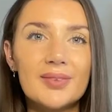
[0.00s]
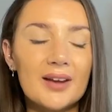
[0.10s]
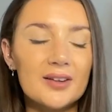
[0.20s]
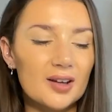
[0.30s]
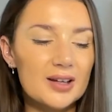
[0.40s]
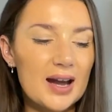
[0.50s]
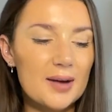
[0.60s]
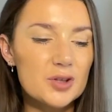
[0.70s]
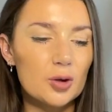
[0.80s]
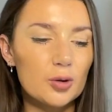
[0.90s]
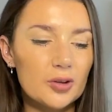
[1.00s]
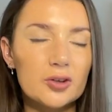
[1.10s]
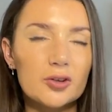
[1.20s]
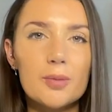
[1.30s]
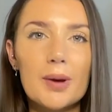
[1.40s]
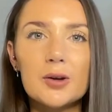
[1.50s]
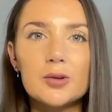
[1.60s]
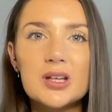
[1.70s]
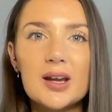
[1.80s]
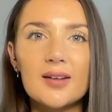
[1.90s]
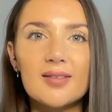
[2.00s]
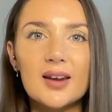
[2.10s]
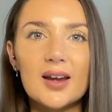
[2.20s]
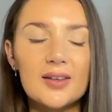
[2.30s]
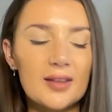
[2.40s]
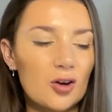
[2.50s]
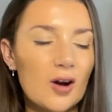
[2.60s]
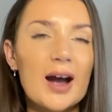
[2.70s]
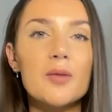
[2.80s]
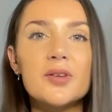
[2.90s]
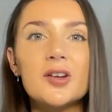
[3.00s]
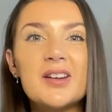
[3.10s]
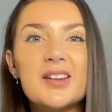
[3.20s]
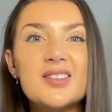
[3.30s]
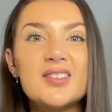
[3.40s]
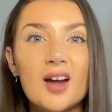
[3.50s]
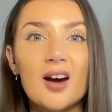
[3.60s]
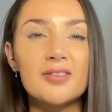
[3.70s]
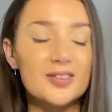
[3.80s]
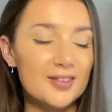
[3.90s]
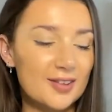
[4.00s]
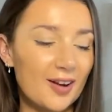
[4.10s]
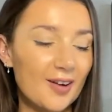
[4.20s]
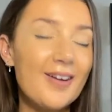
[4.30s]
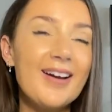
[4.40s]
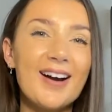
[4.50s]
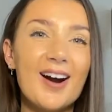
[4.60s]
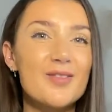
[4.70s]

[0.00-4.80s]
As I napped a horse under a penalty yesterday that got absolutely stuffed, so I must